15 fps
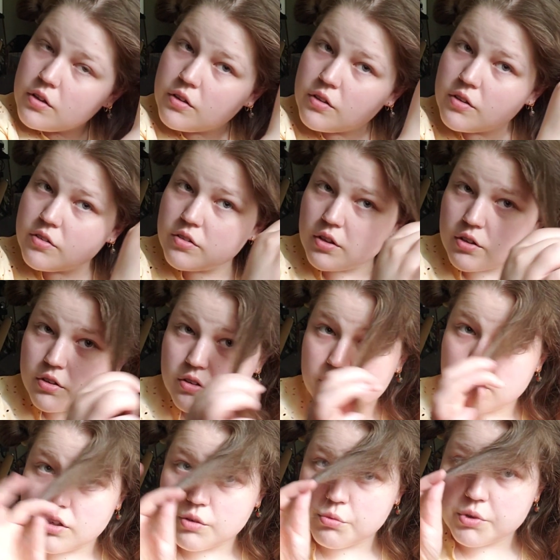This section is
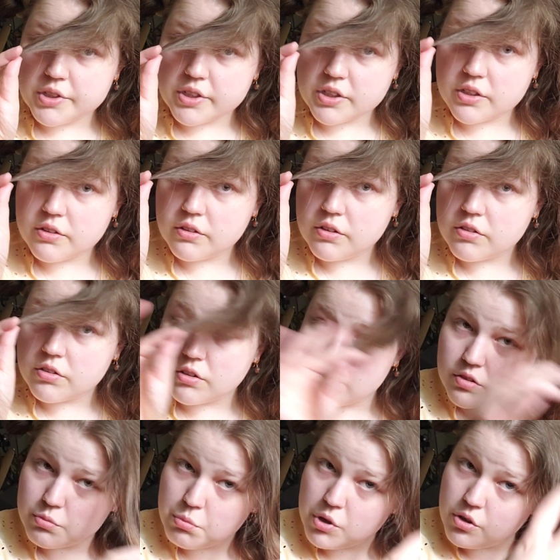like ridiculously
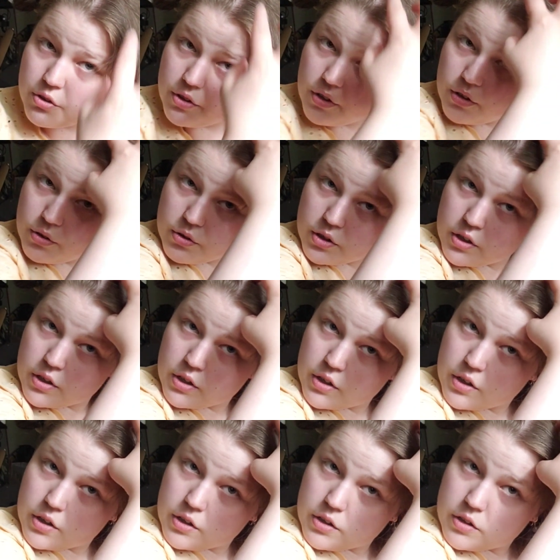small though.
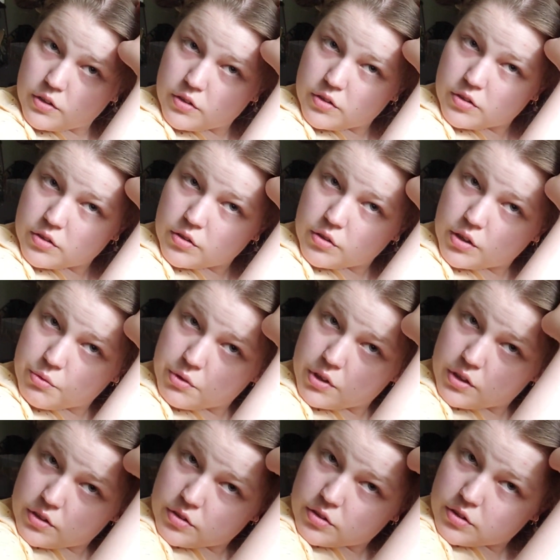So I'm
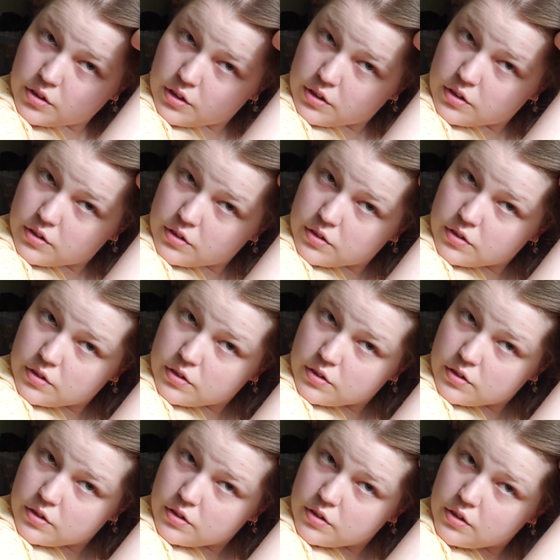gonna start
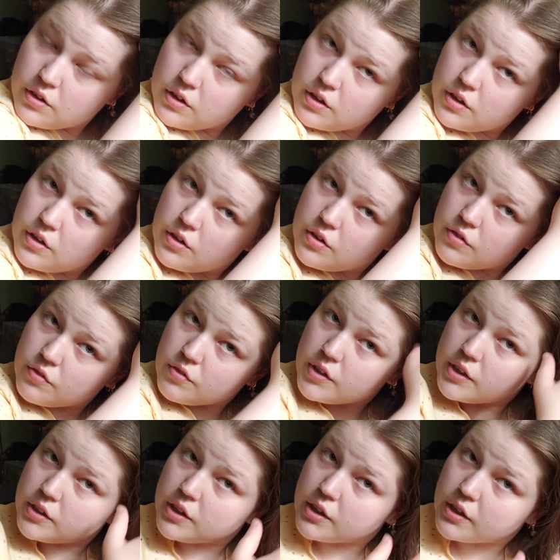
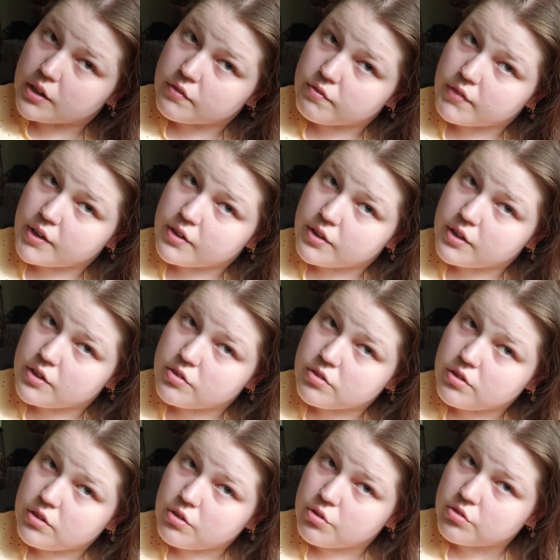right there. I think
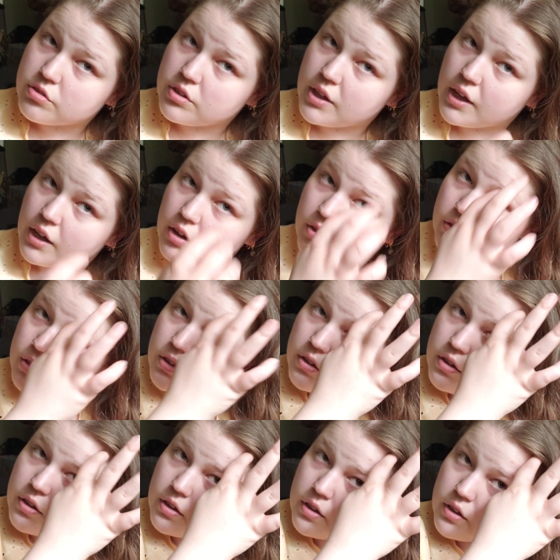she goes down
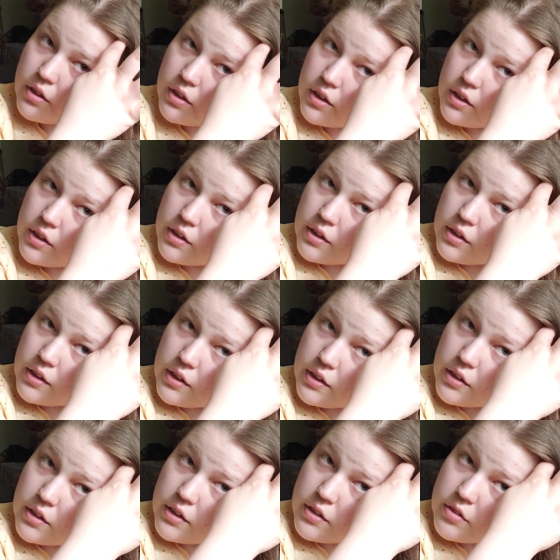and then
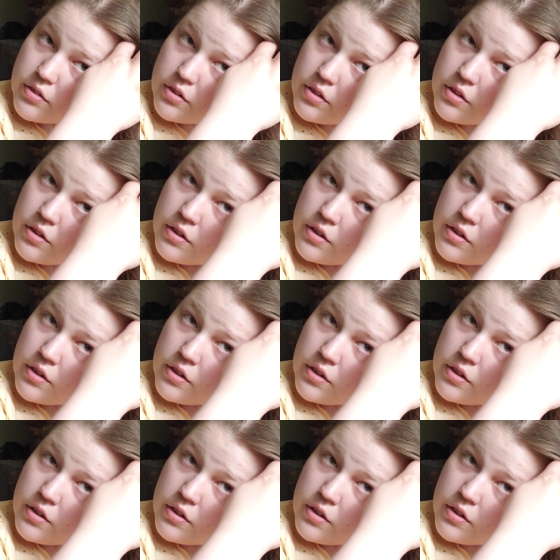like this.